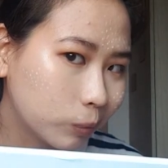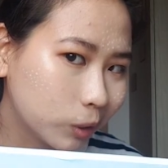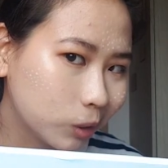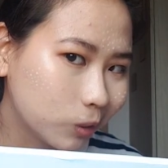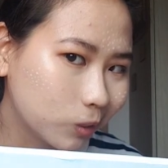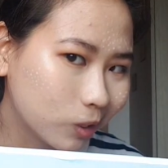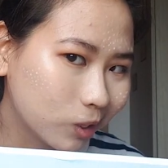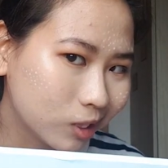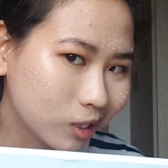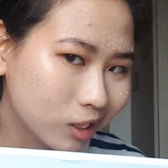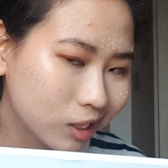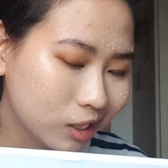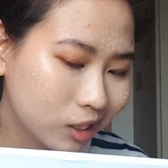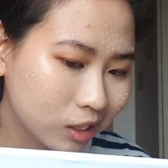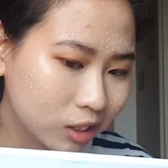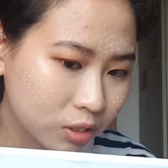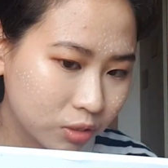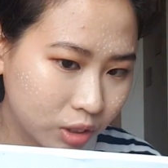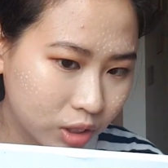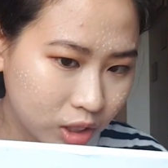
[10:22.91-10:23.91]
As you can see,
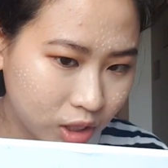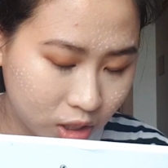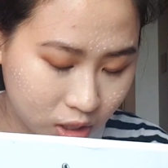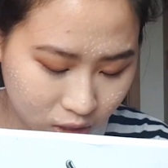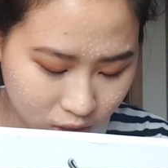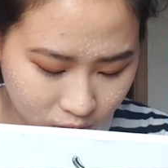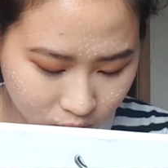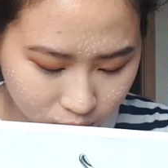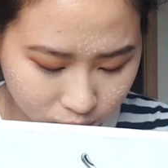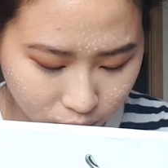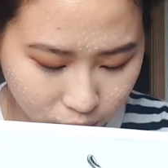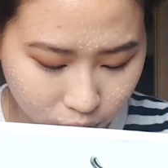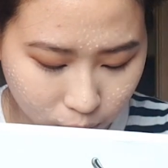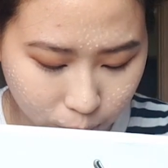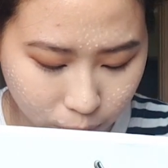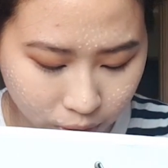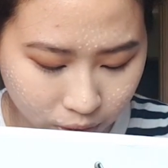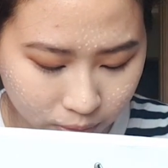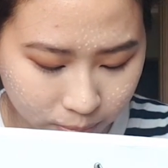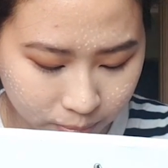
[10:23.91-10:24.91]
it's very clear and very
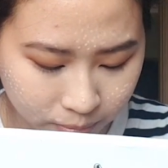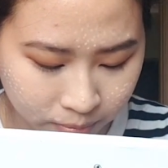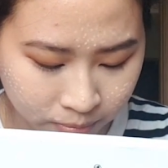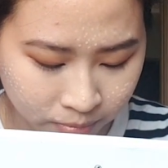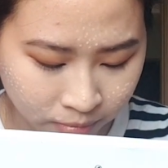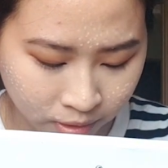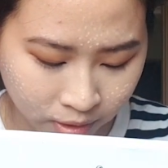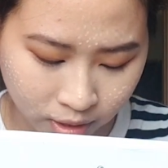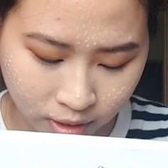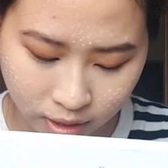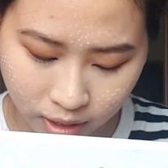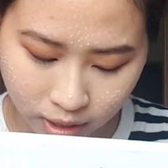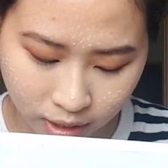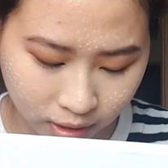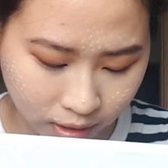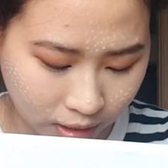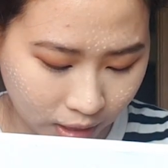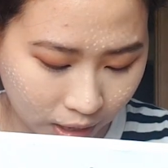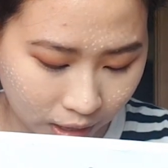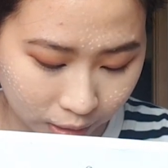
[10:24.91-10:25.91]
big.
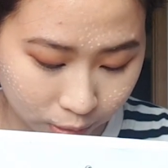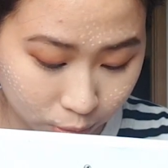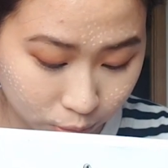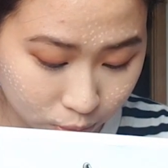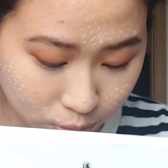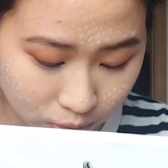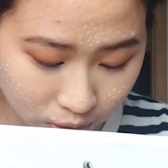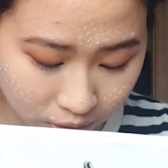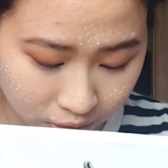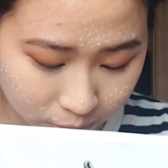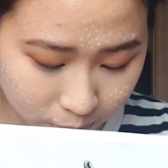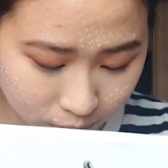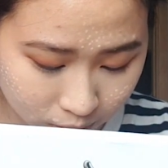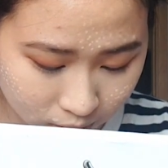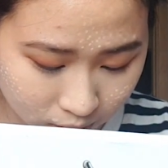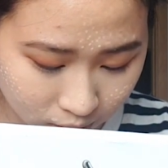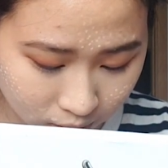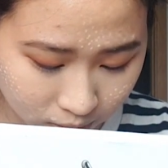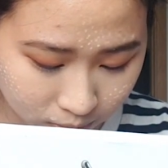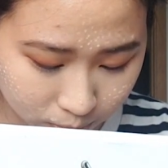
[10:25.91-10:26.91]
And I don't know how I missed
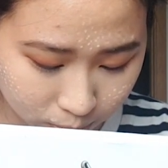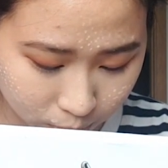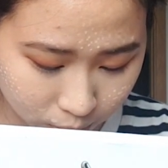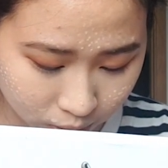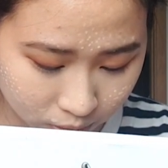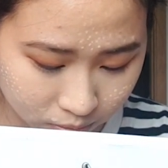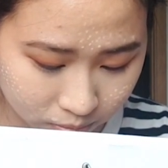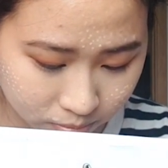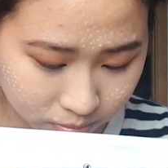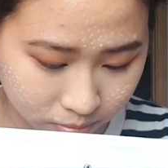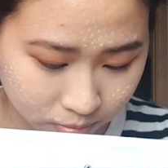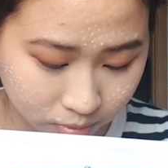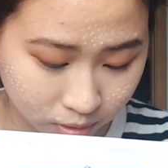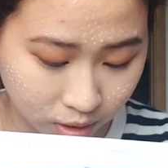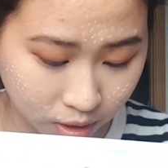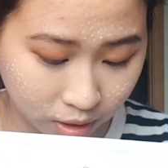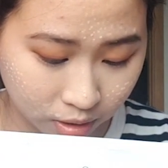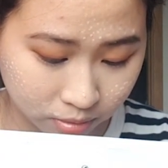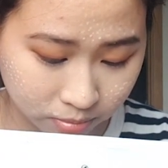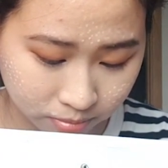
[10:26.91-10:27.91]
that, but
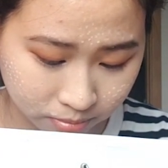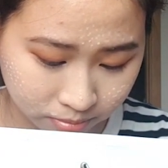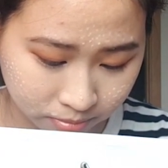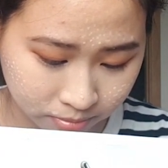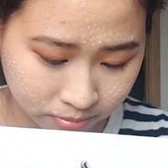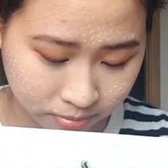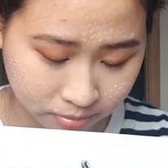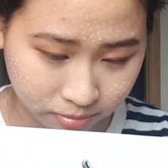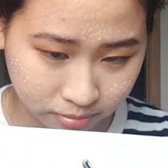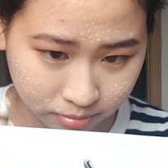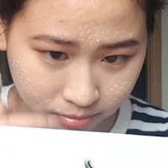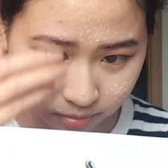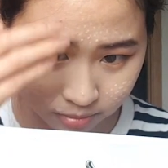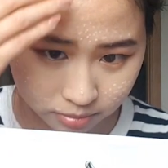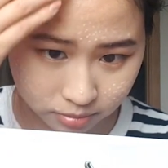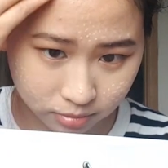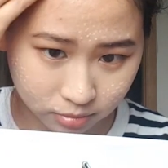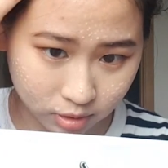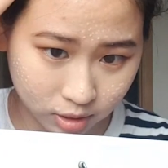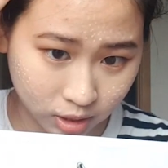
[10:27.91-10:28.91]
yeah.
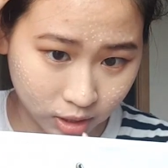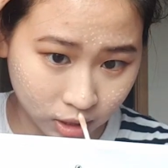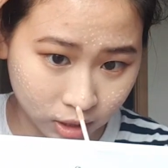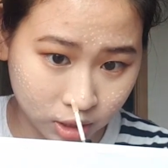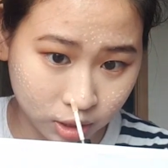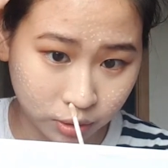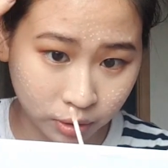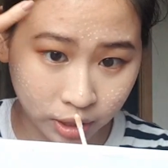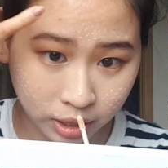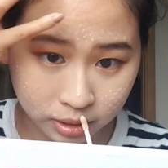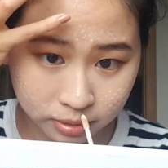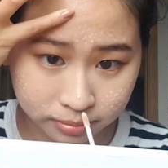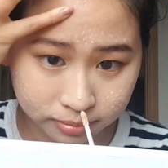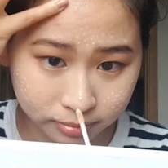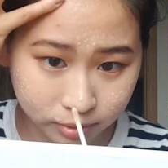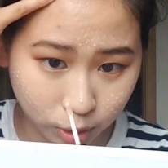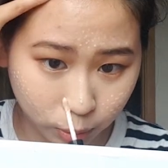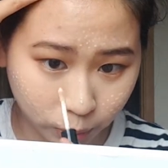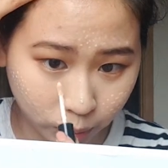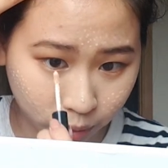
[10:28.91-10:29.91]
It's great.
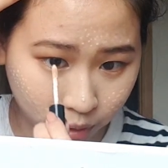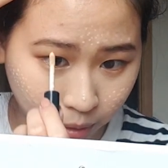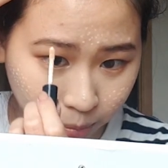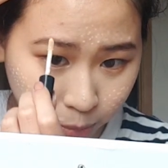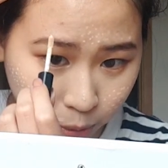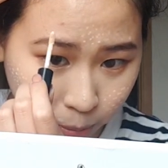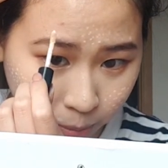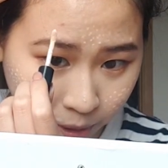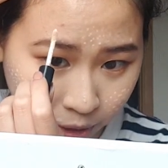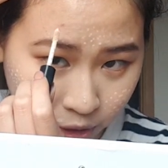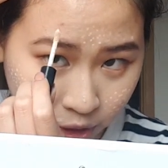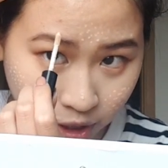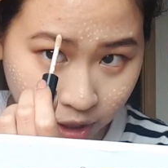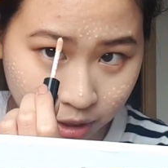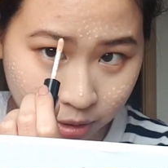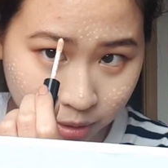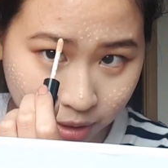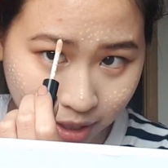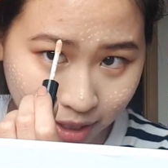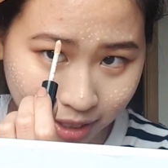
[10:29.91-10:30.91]
Welcome to my
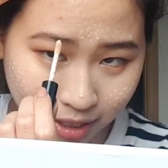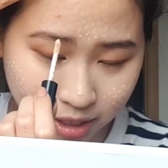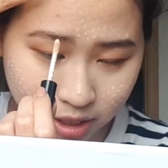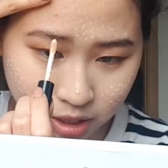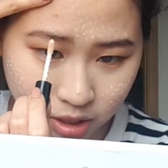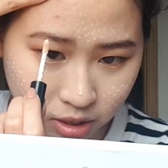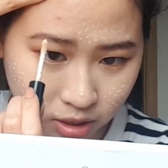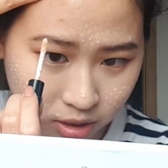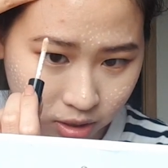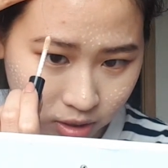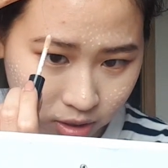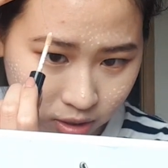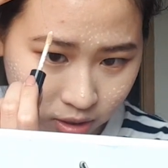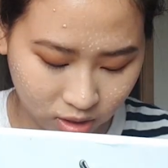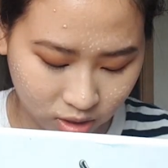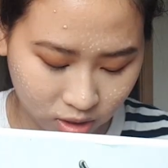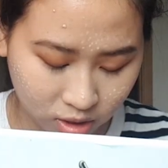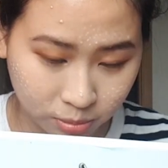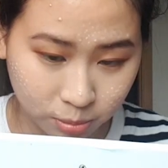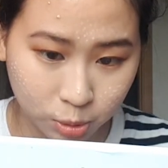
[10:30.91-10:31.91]
channel, guys.
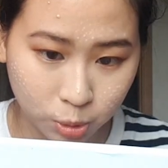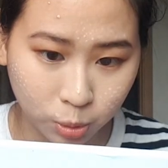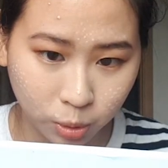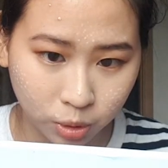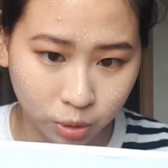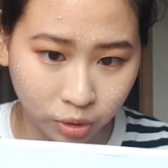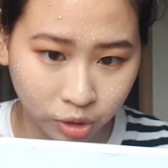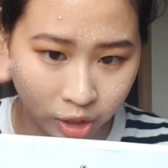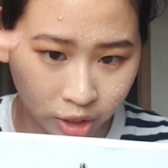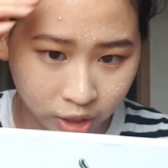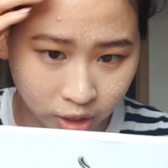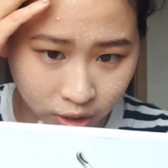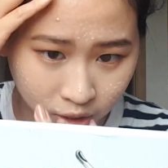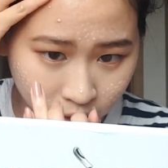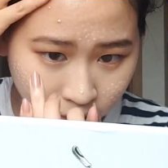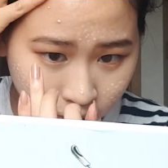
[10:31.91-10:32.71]
I'm so annoying, eh?